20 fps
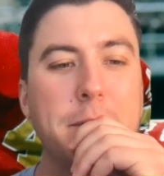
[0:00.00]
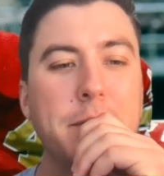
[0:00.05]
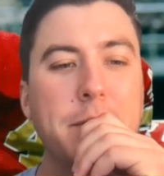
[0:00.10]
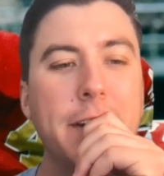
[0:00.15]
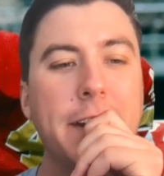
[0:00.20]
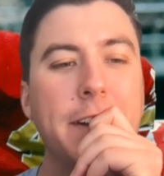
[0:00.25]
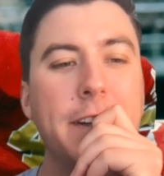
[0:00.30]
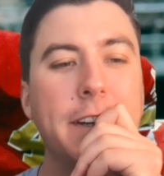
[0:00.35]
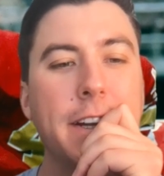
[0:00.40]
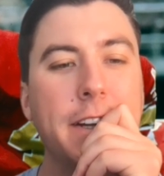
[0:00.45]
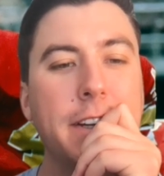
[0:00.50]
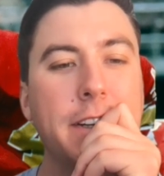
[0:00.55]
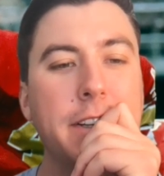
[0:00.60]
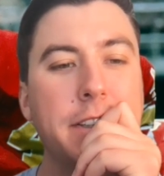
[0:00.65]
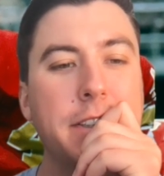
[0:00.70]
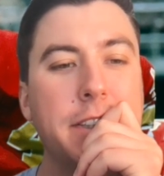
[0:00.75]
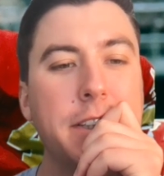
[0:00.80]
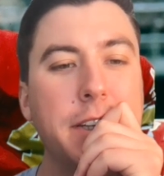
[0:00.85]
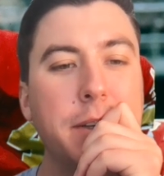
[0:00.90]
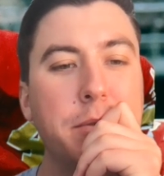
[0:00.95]
Internet
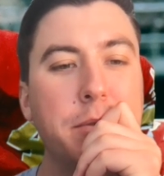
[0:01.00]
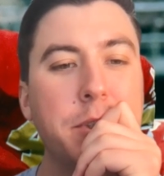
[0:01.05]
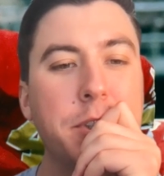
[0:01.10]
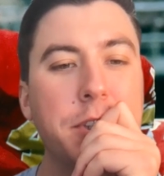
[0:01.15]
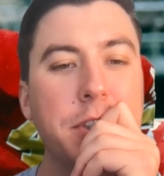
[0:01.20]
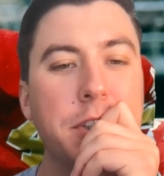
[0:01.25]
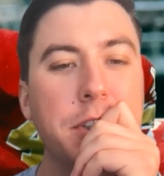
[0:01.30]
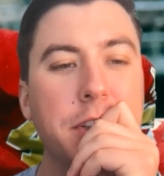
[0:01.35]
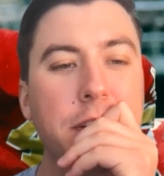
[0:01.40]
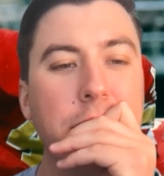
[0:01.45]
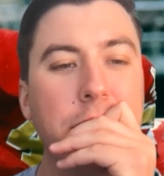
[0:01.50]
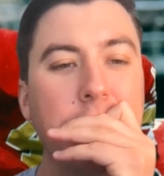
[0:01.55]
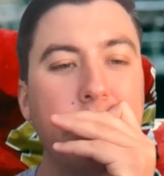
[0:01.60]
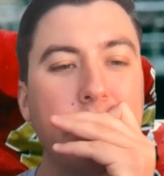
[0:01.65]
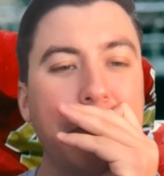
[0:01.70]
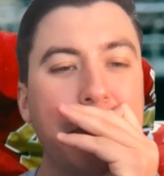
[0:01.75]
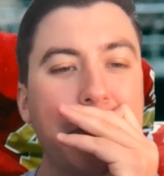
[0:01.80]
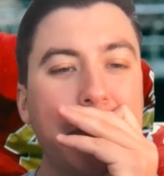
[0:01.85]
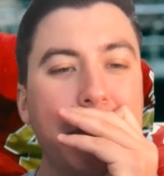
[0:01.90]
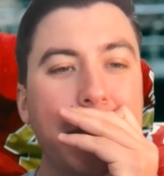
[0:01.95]
seems slow
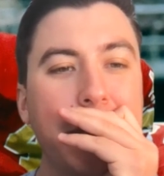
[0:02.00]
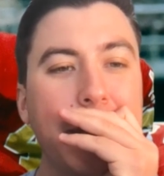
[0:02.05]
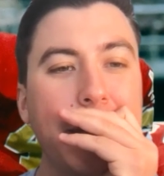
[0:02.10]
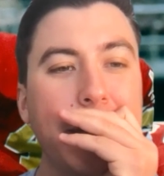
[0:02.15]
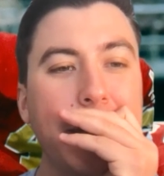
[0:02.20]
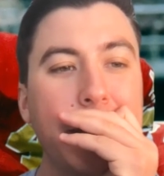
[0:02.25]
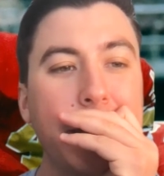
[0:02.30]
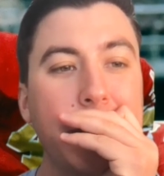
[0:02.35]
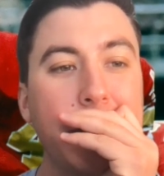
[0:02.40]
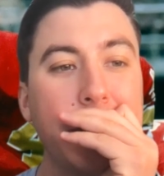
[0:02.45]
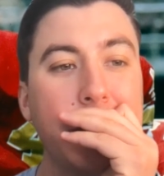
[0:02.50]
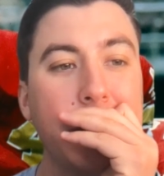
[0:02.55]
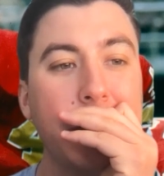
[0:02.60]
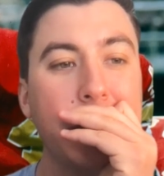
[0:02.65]
today.